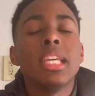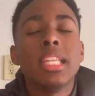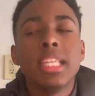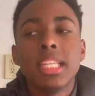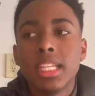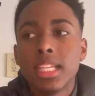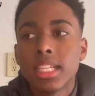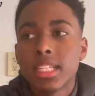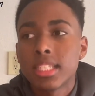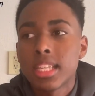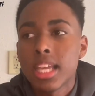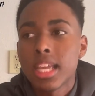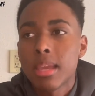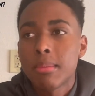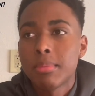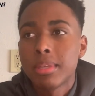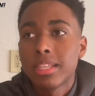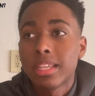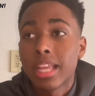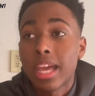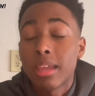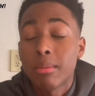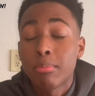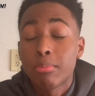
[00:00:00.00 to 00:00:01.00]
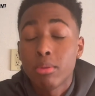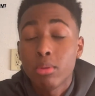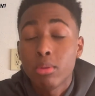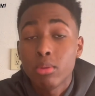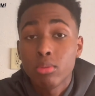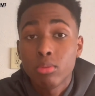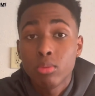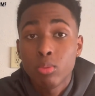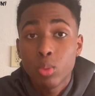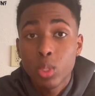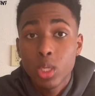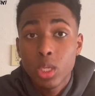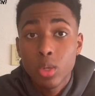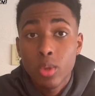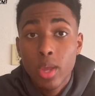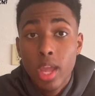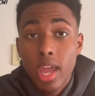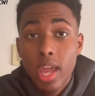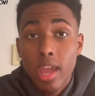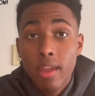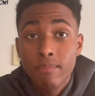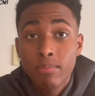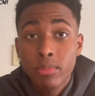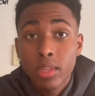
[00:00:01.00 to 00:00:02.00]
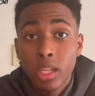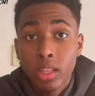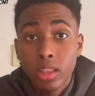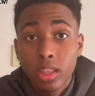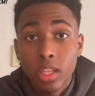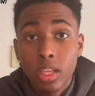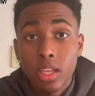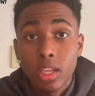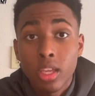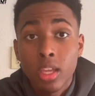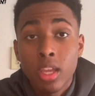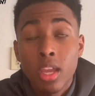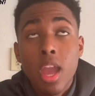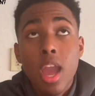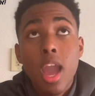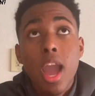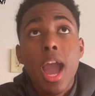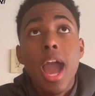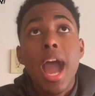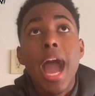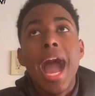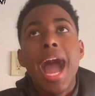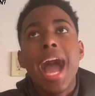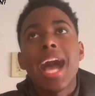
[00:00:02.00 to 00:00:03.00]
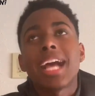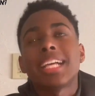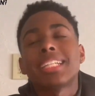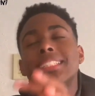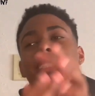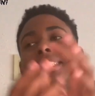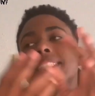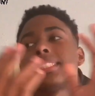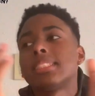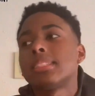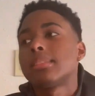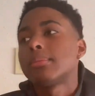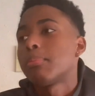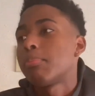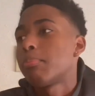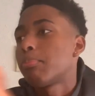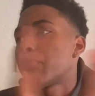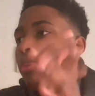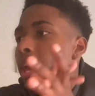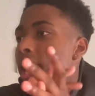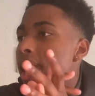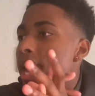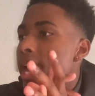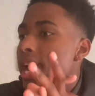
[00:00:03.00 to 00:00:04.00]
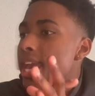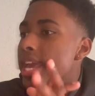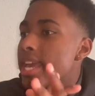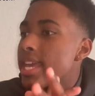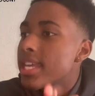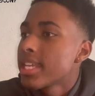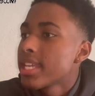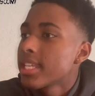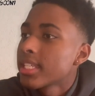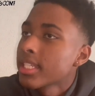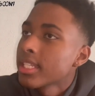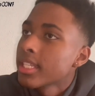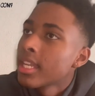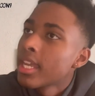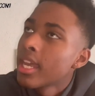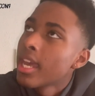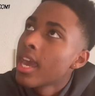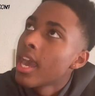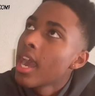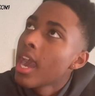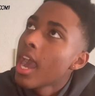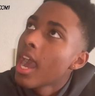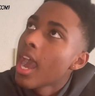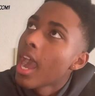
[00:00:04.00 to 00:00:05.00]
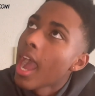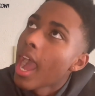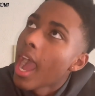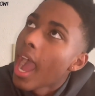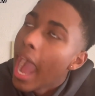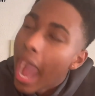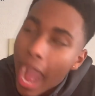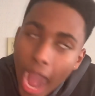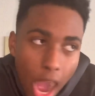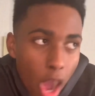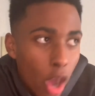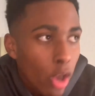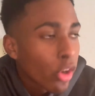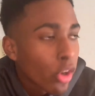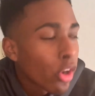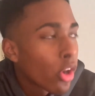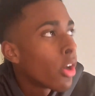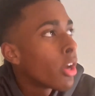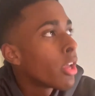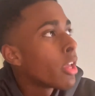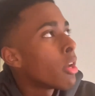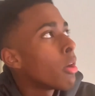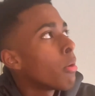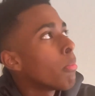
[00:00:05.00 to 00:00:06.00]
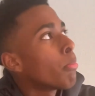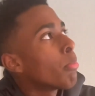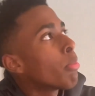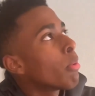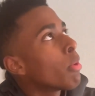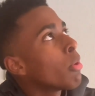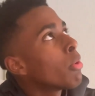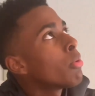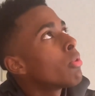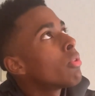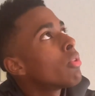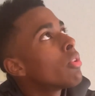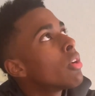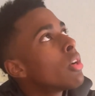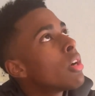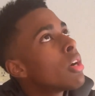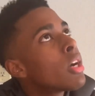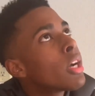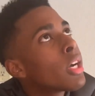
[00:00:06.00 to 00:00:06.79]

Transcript: And he looks at me, he like, bro, you don't have nothing. I spazzed out on him, bro.